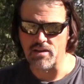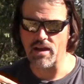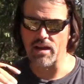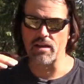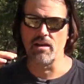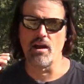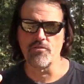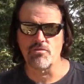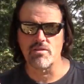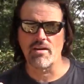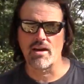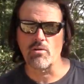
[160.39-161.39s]
you gotta
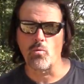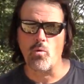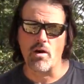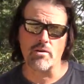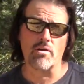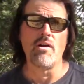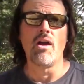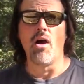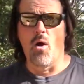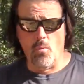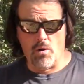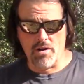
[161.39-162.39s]
cover a lot of water.
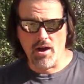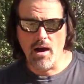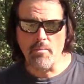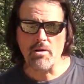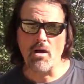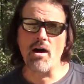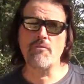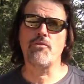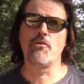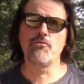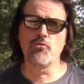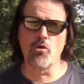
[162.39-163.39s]
We're coming
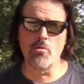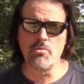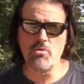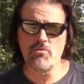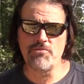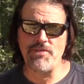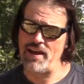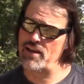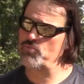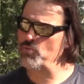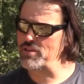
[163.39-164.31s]
off a full moon phase,